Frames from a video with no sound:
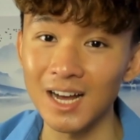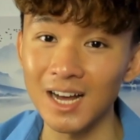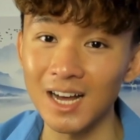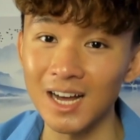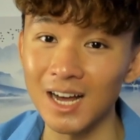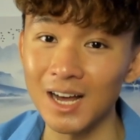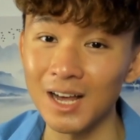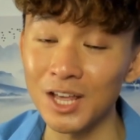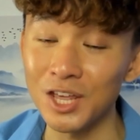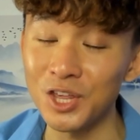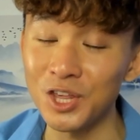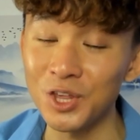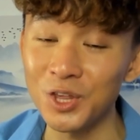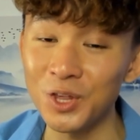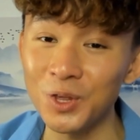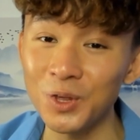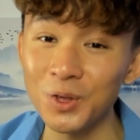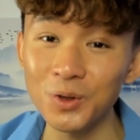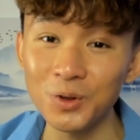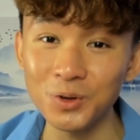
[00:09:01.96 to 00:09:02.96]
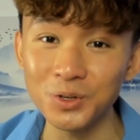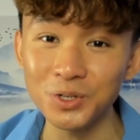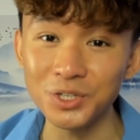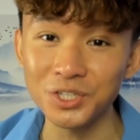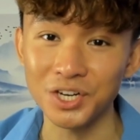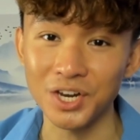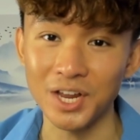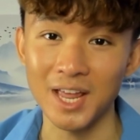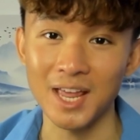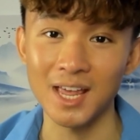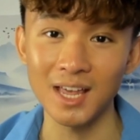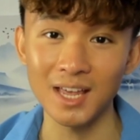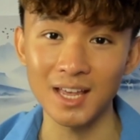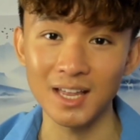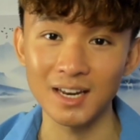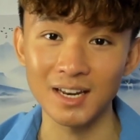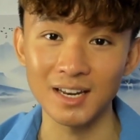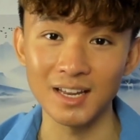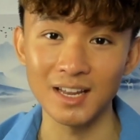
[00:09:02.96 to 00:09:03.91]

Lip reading: a huge hit